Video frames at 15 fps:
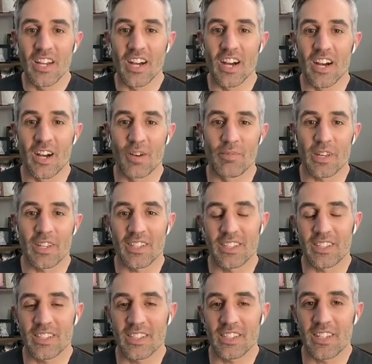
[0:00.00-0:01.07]
um,
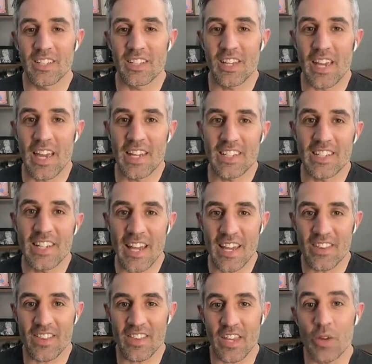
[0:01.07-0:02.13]
and
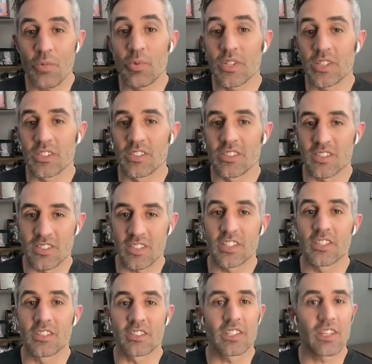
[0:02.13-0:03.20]
yet they will
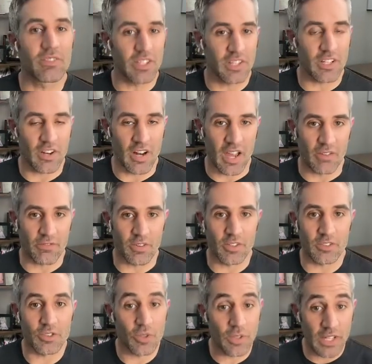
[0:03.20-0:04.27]
still give it their
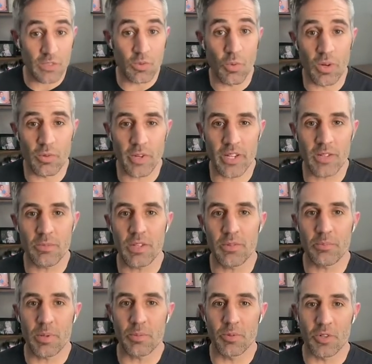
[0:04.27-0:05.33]
effort. So that's one way to
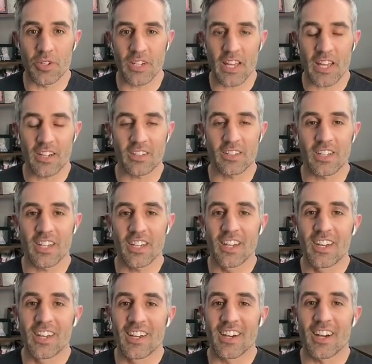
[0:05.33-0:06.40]
meet people organically.
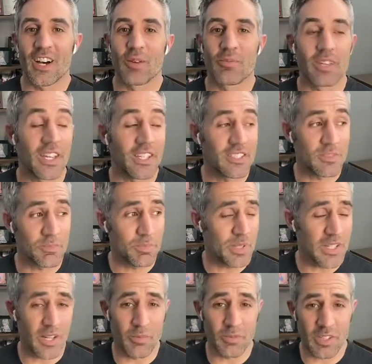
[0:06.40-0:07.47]
Um, it's
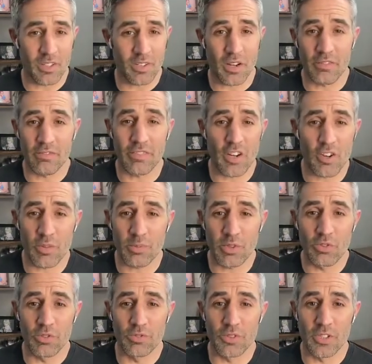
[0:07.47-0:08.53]
becoming very
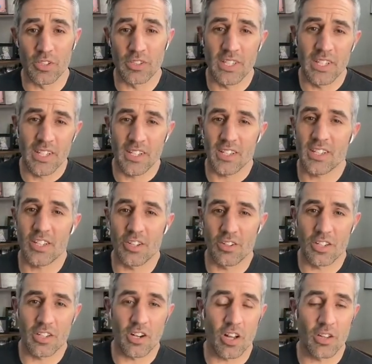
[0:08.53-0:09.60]
beautiful
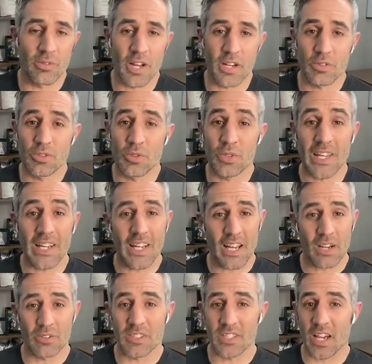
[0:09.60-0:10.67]
here in Colorado. So getting
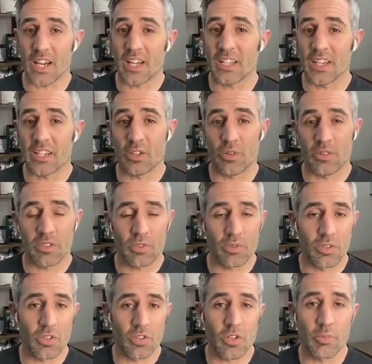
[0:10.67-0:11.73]
outside, like going
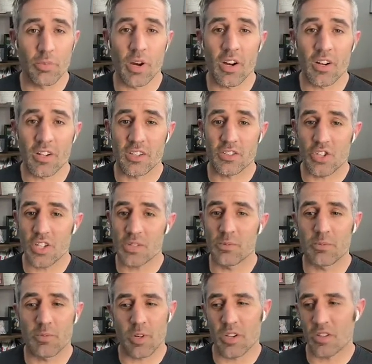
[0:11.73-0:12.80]
to a local park,
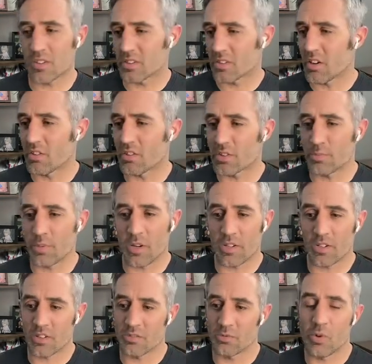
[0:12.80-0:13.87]
Cheeseman Park, Congress
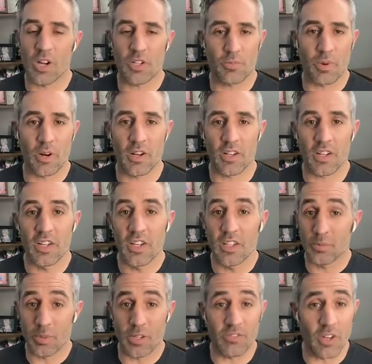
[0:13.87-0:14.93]
Park, Wash Park,
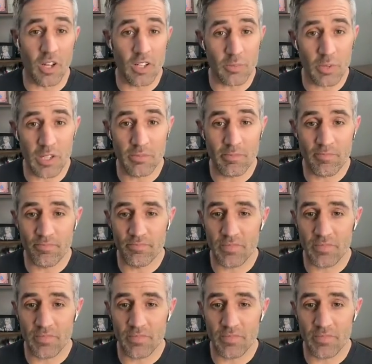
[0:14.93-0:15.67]
to play volleyball.